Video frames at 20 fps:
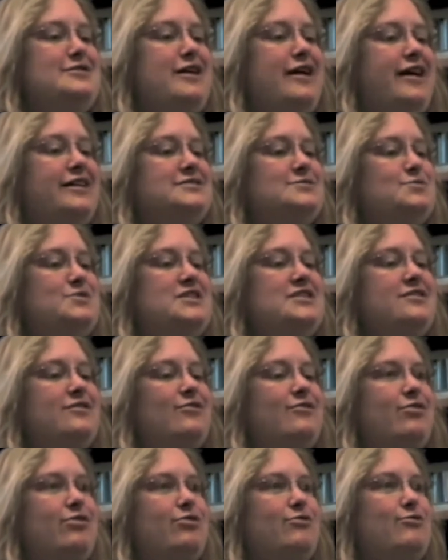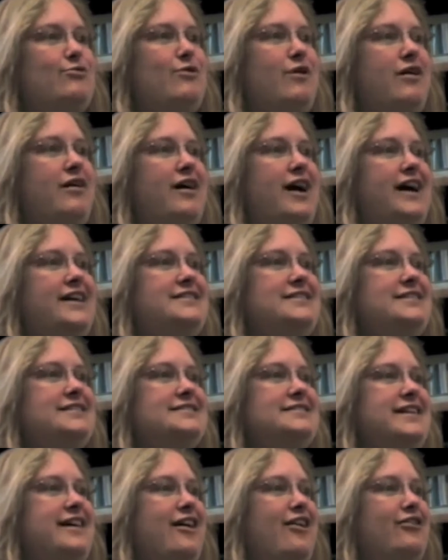as we threw our
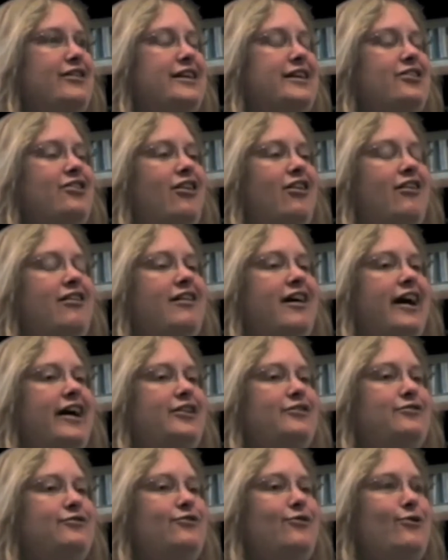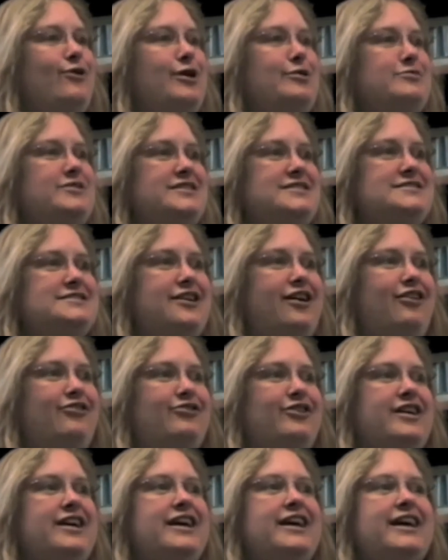ideas out it all kind of formed itself
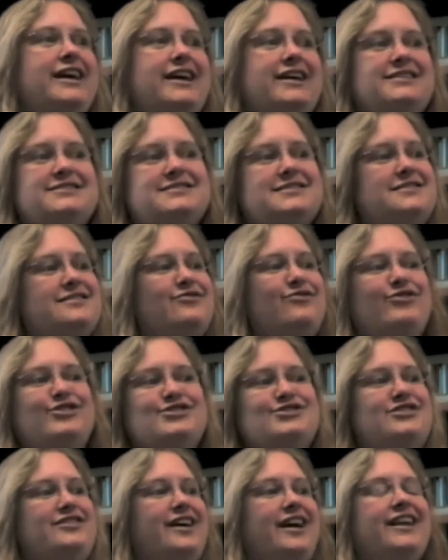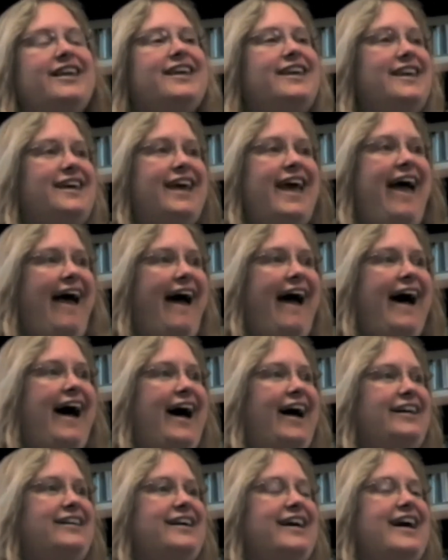into the vision that he
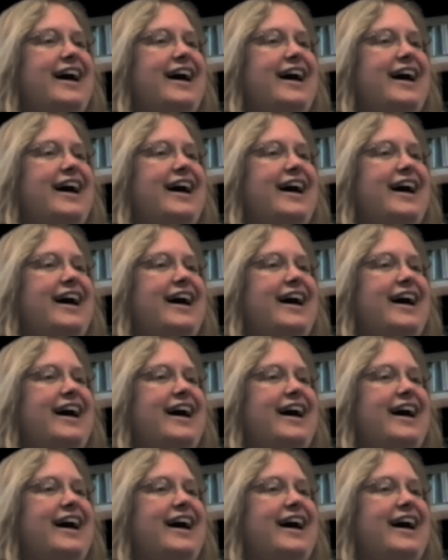had